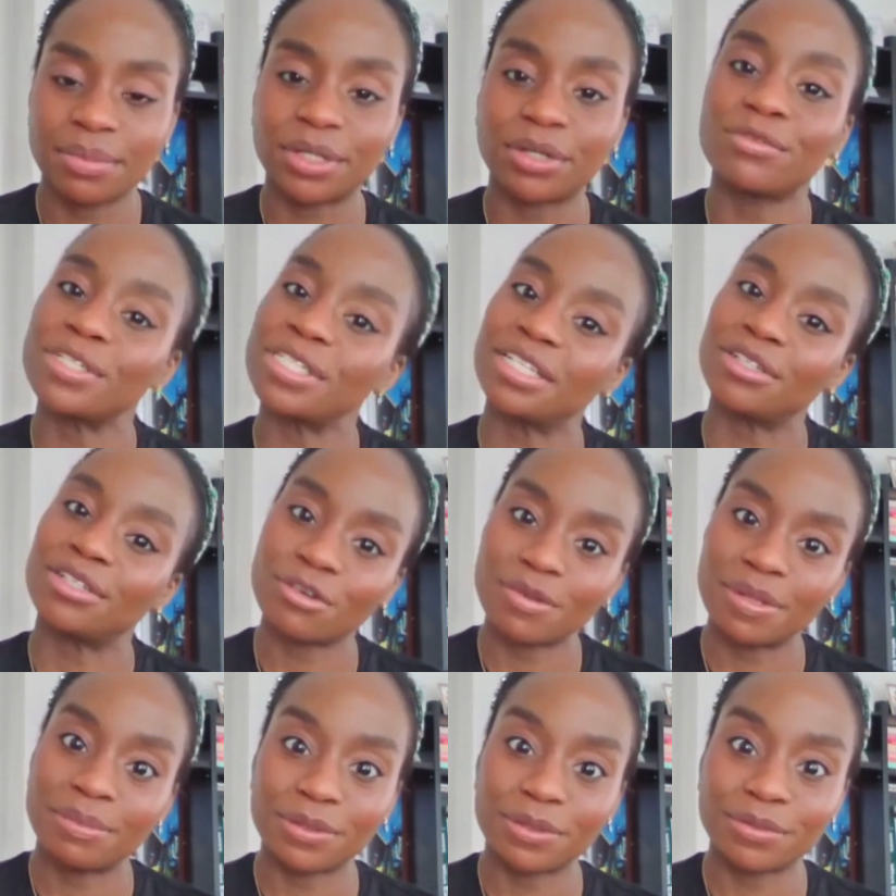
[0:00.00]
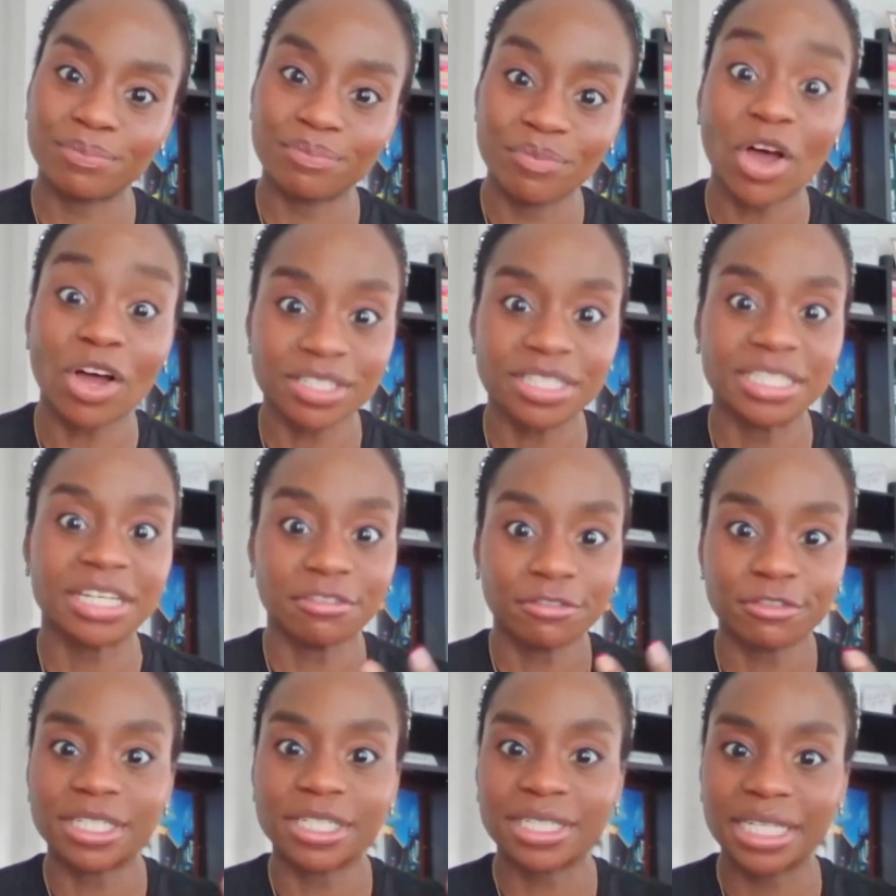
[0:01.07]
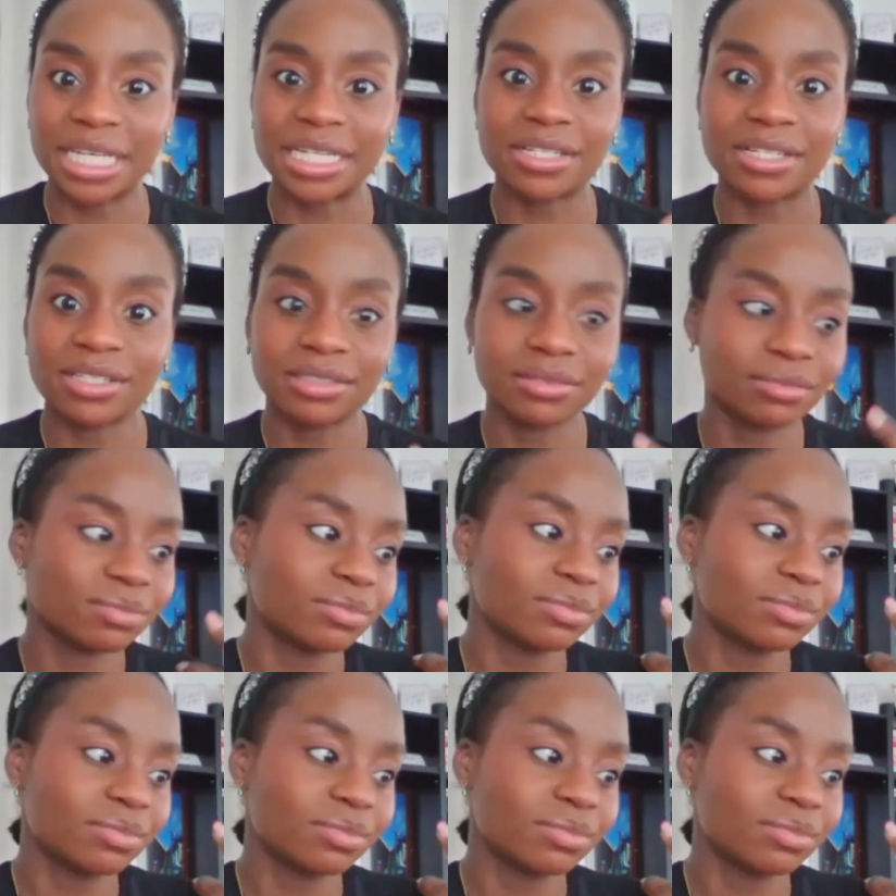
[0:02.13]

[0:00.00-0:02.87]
But obviously a lot of people are different in